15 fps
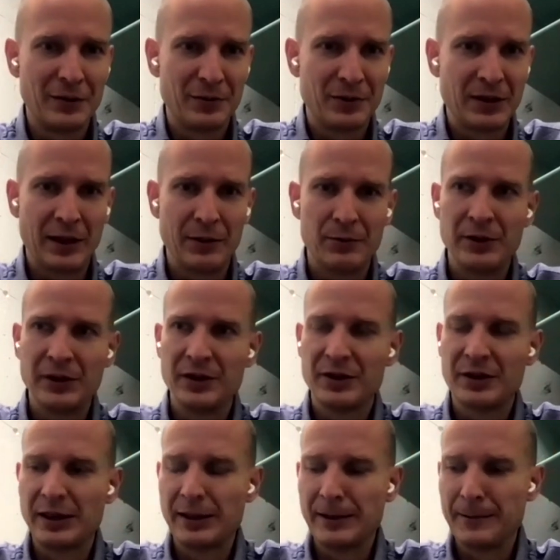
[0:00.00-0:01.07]
different
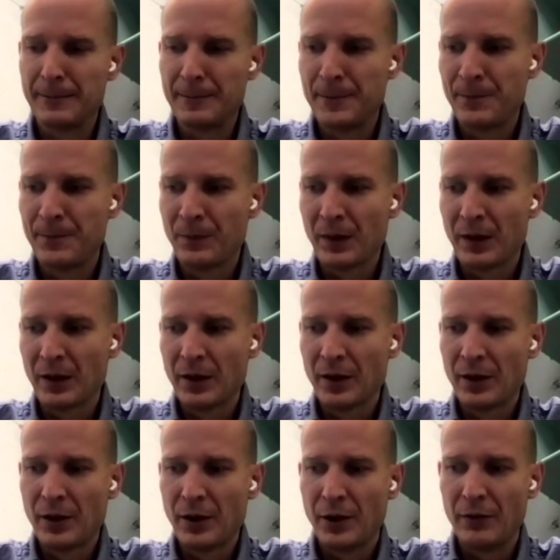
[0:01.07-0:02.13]
countries and
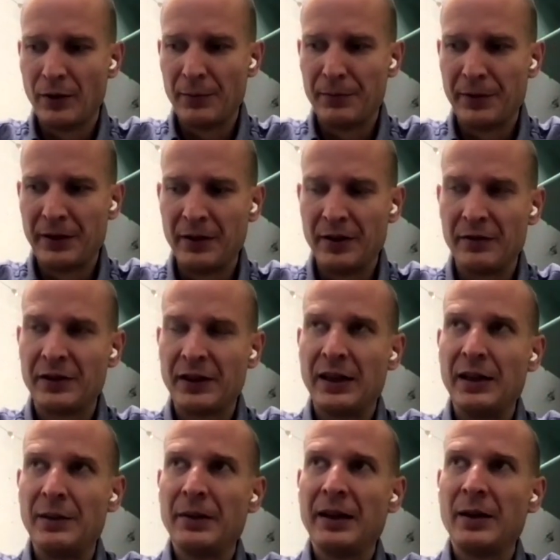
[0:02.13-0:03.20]
over a period of
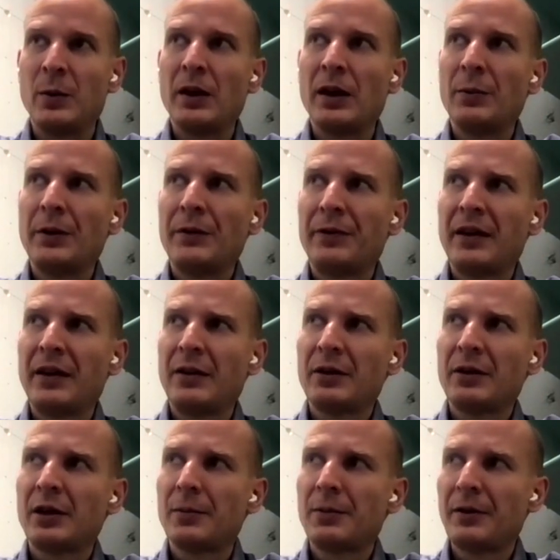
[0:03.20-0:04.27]
time, and and we figured
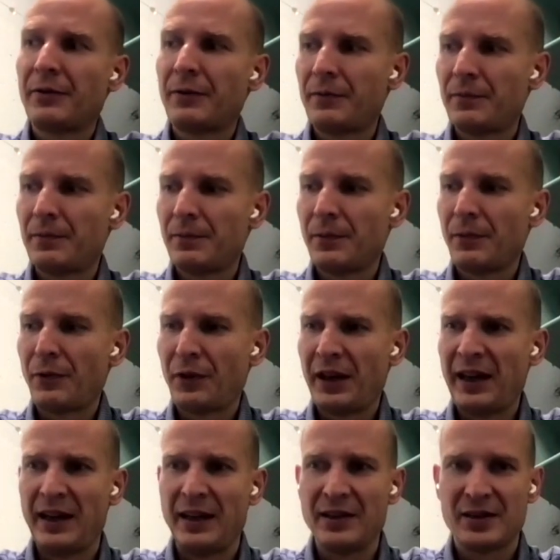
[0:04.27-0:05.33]
out a couple of
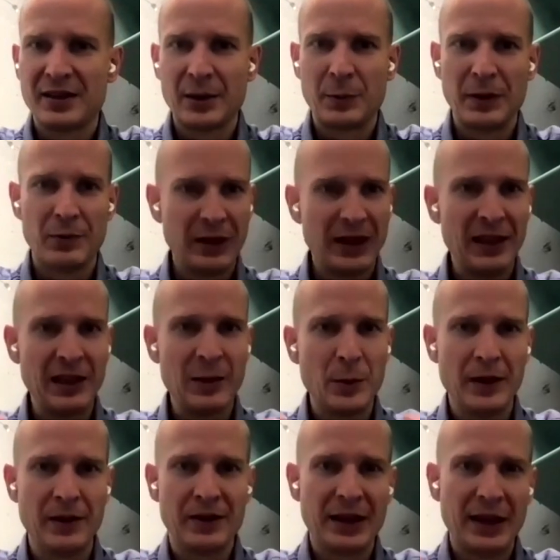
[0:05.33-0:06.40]
things that we really
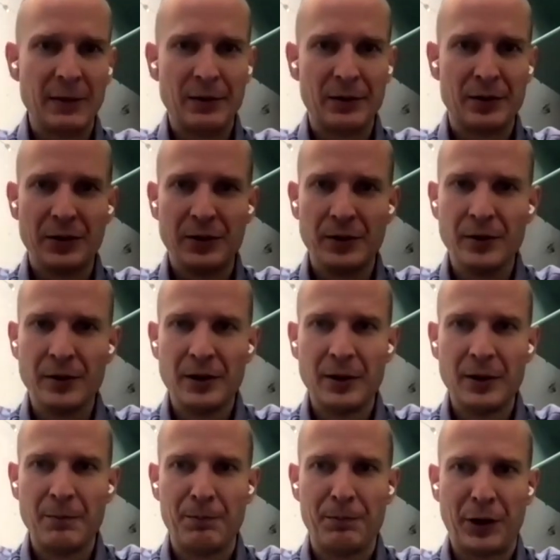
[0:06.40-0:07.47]
weren't able to
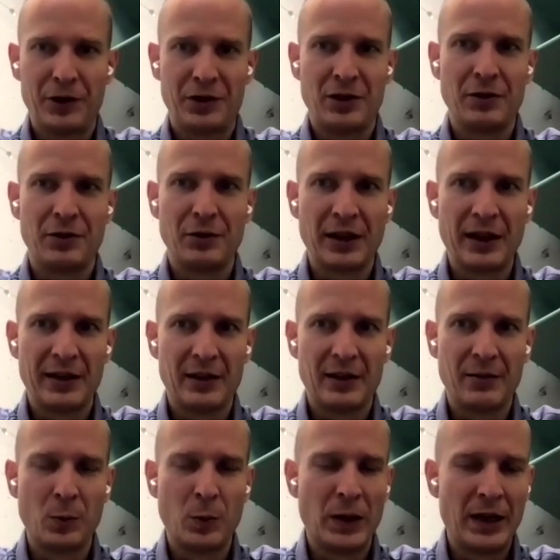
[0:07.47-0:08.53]
puzzle
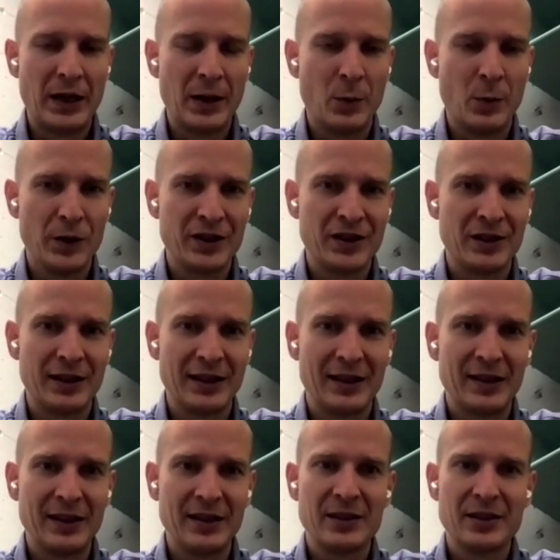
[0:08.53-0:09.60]
together. Why was it like
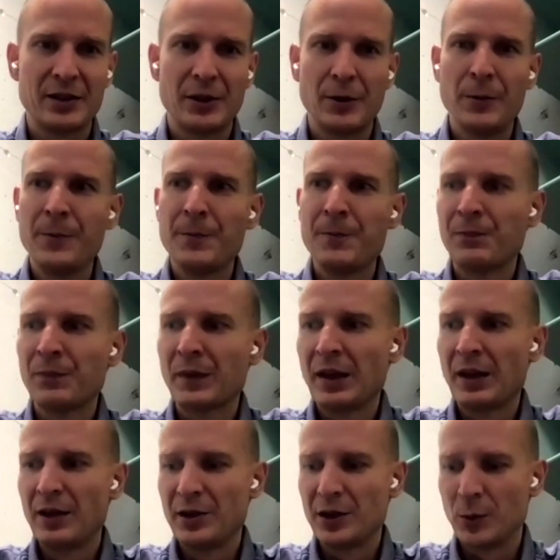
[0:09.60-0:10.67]
this? So,
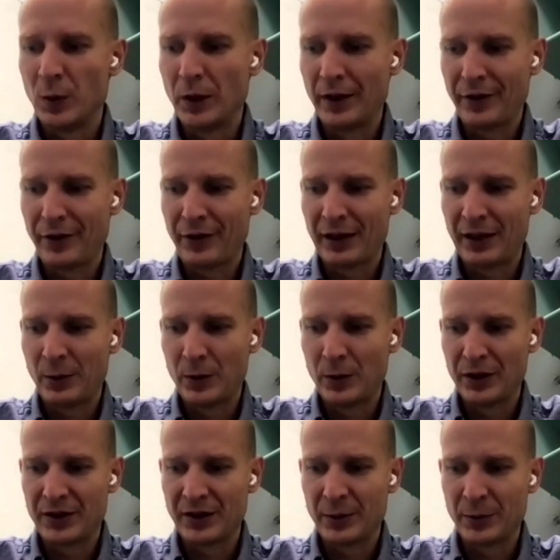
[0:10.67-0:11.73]
so one thing
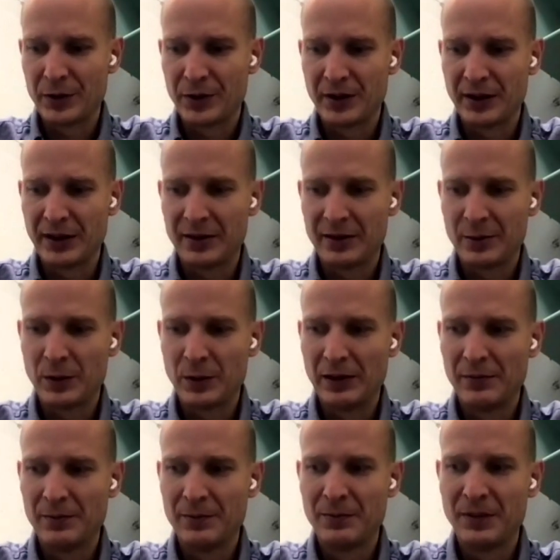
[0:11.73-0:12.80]
was that we saw that,
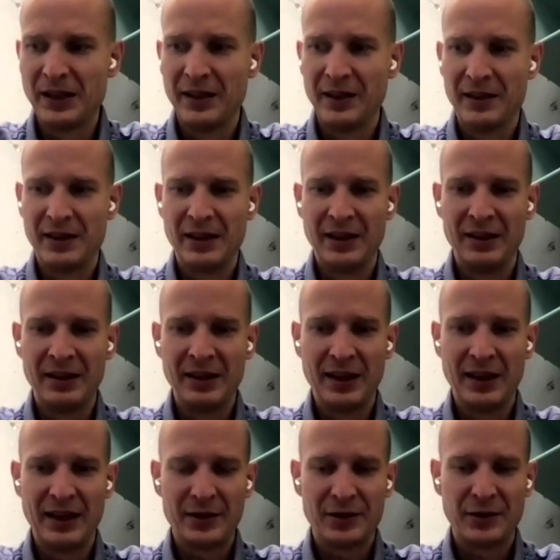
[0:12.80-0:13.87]
well, in, in the
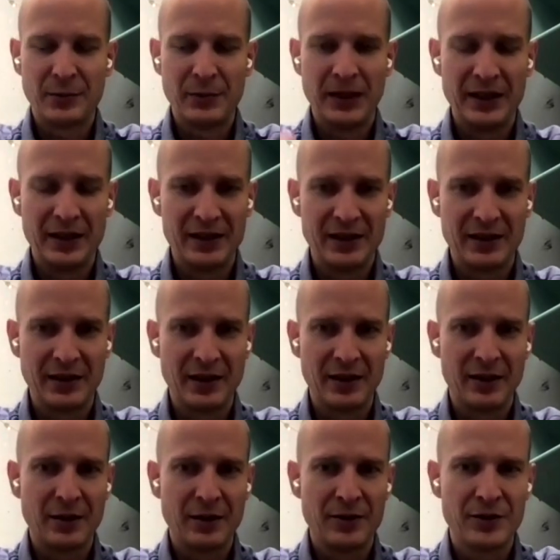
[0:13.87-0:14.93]
eyes of me as a
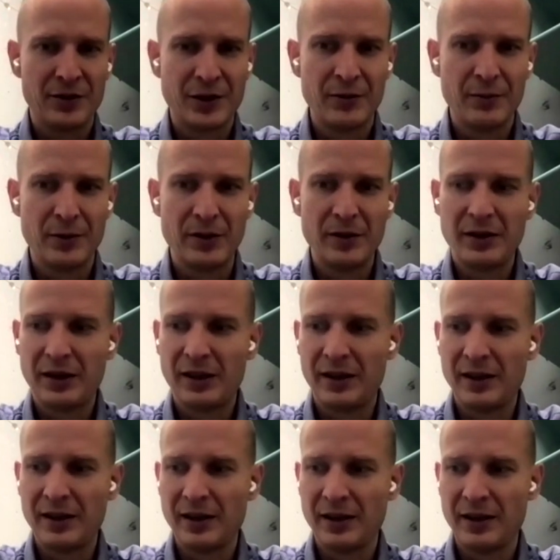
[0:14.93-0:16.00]
consumer,
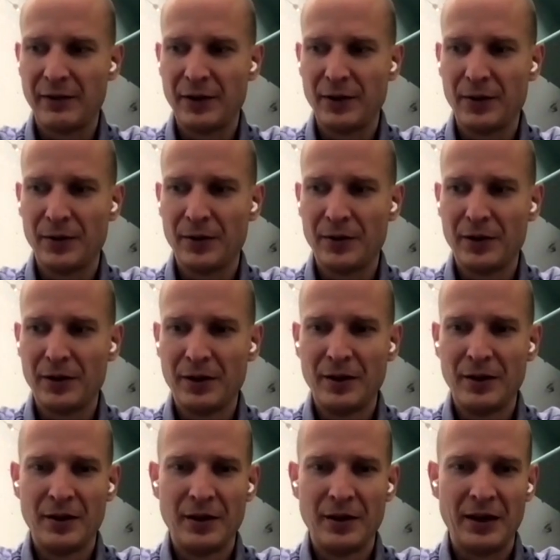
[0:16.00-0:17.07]
uh, I viewed
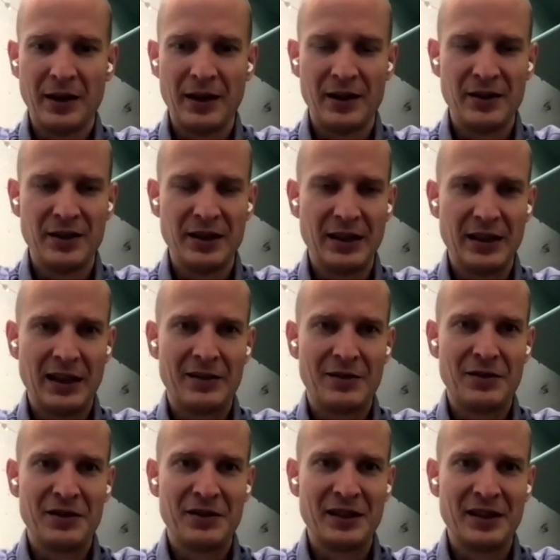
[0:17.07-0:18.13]
energy and
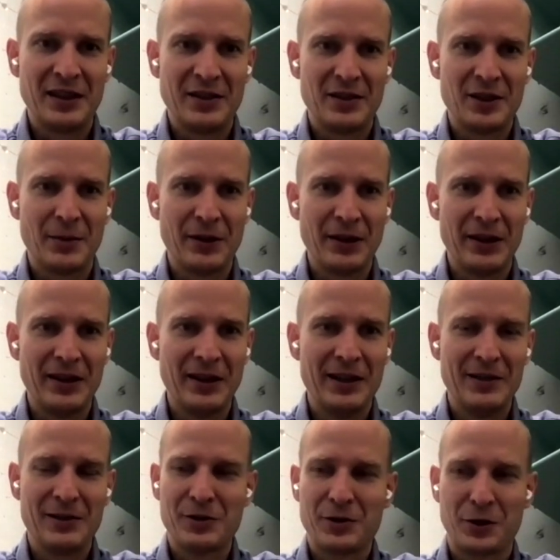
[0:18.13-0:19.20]
electricity as something
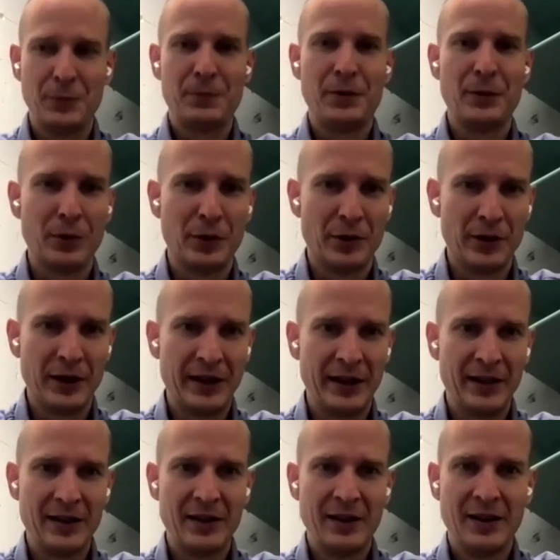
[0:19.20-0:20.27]
super
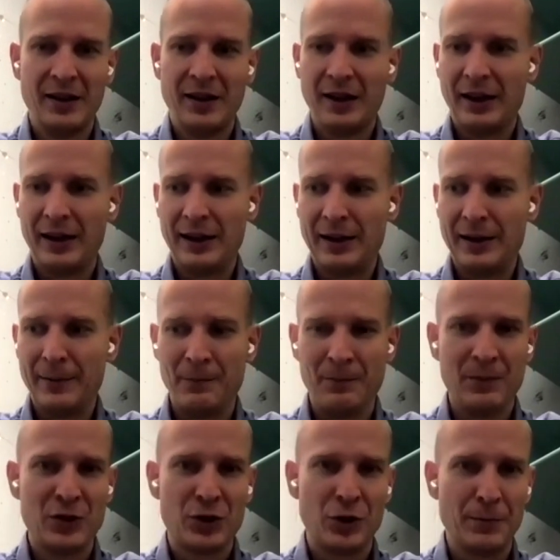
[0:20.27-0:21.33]
boring,
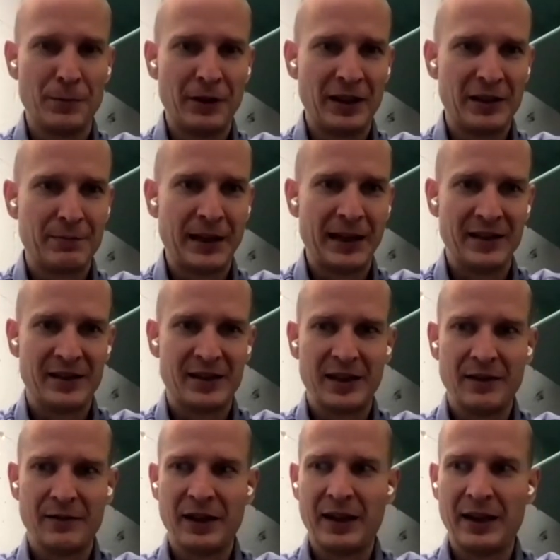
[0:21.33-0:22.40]
um, super
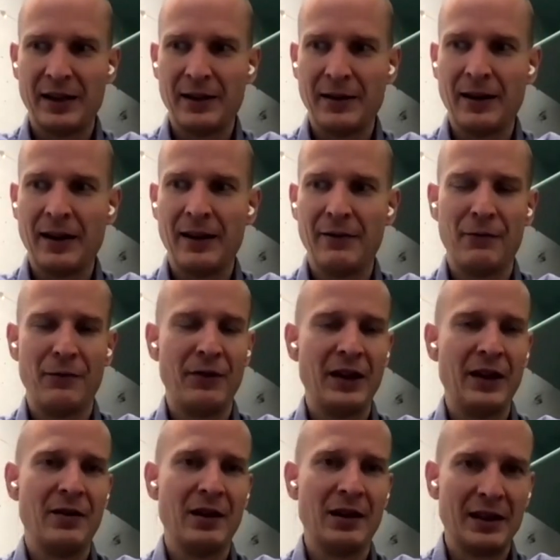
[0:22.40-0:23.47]
expensive, and, and
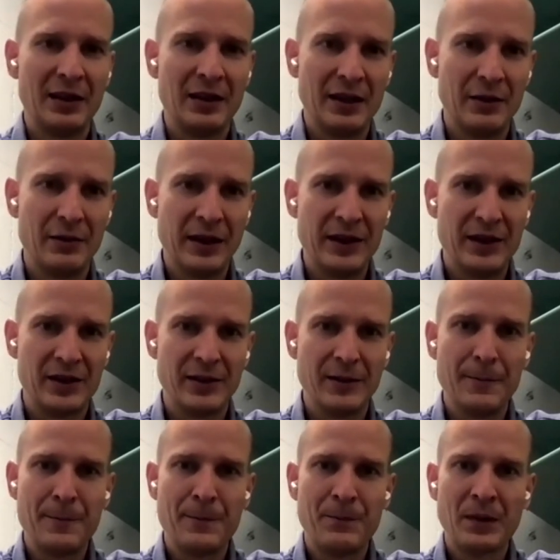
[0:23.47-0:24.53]
very little
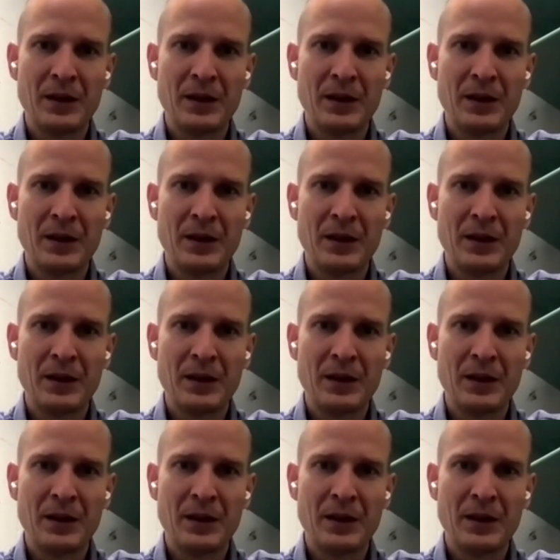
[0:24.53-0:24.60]
innovation.